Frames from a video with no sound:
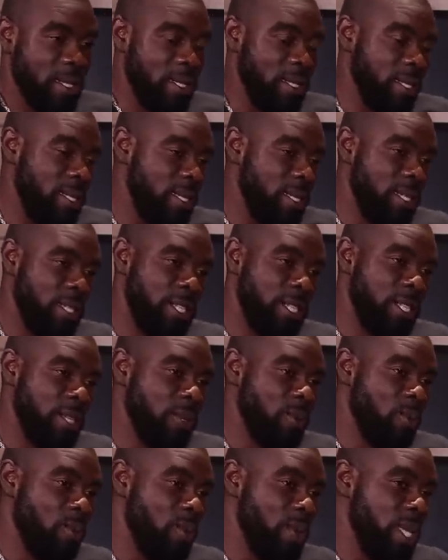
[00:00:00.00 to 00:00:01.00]
DJ
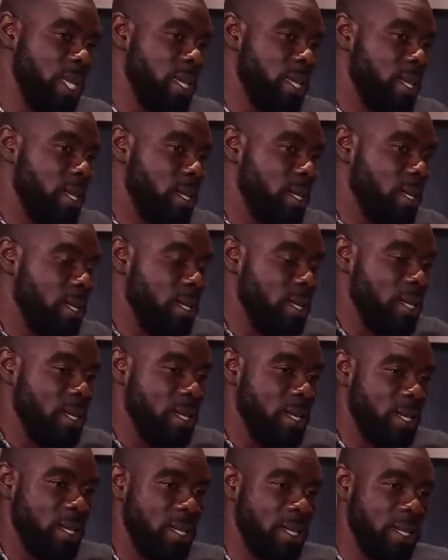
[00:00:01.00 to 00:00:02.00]
Wayne,
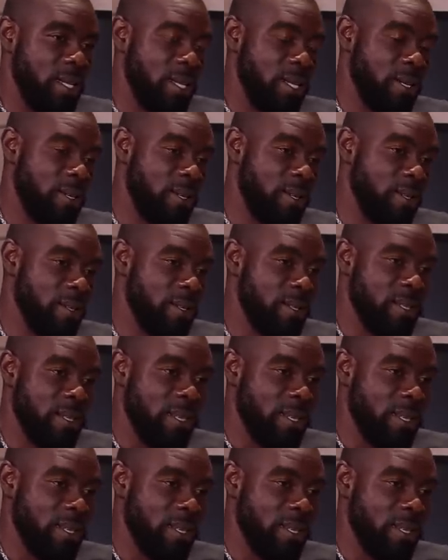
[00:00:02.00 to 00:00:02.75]
you know.